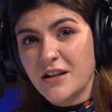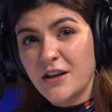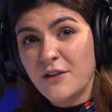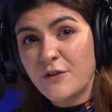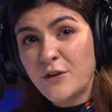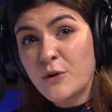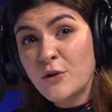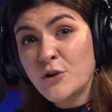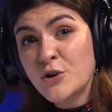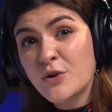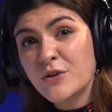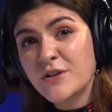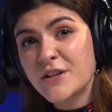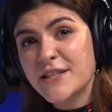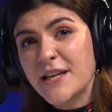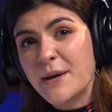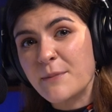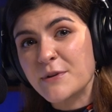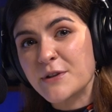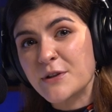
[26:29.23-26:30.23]
If you enjoyed this
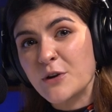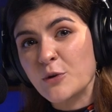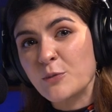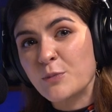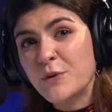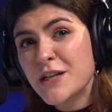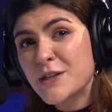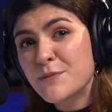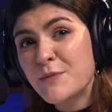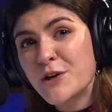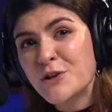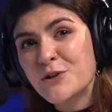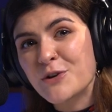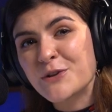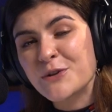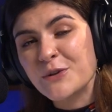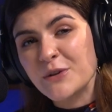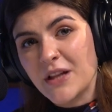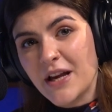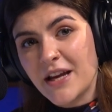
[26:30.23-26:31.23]
episode, please make sure
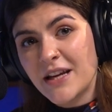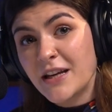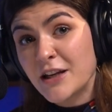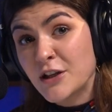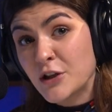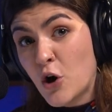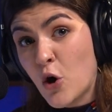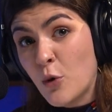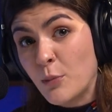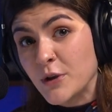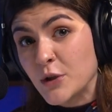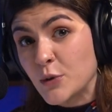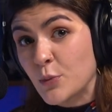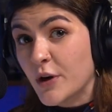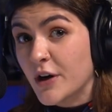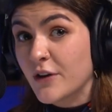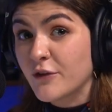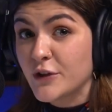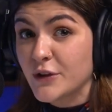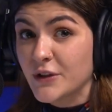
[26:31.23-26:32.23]
to like and comment
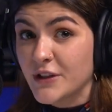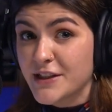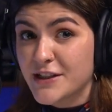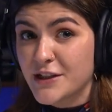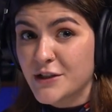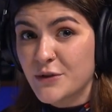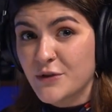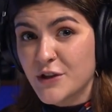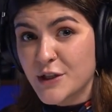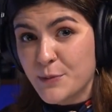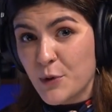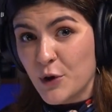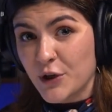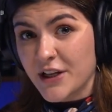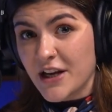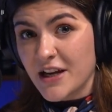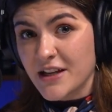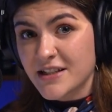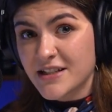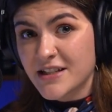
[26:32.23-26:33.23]
wherever you listen to this
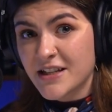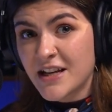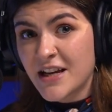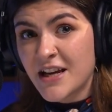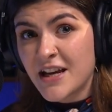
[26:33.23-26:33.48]
podcast,